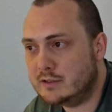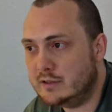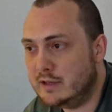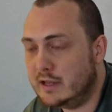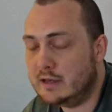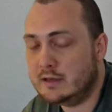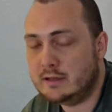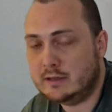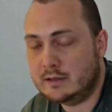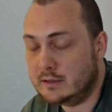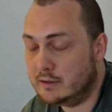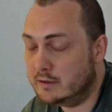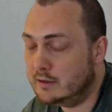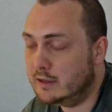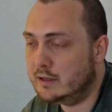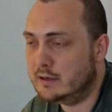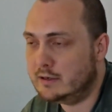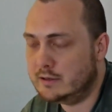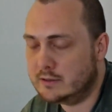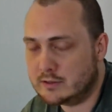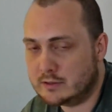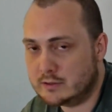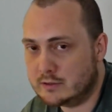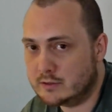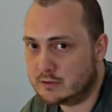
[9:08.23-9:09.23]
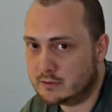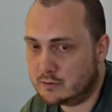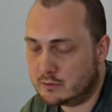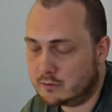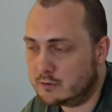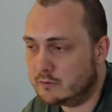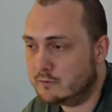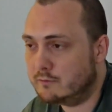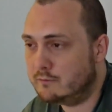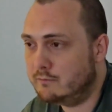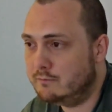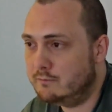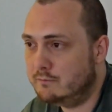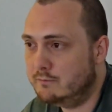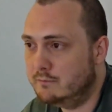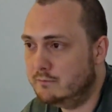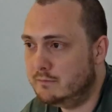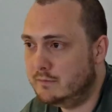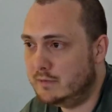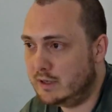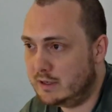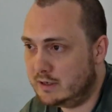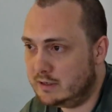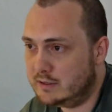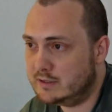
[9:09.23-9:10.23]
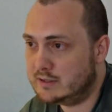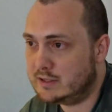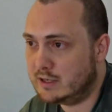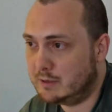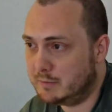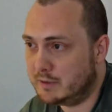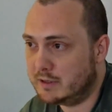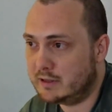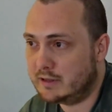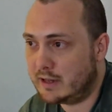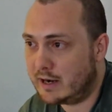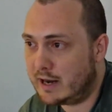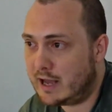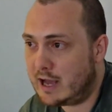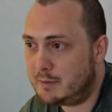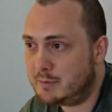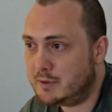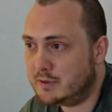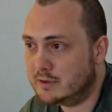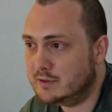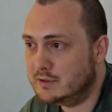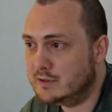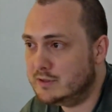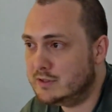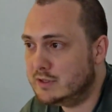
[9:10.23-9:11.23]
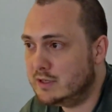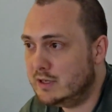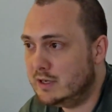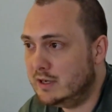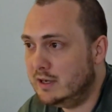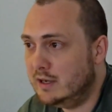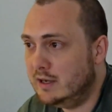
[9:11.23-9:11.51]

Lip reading: That is something that happens.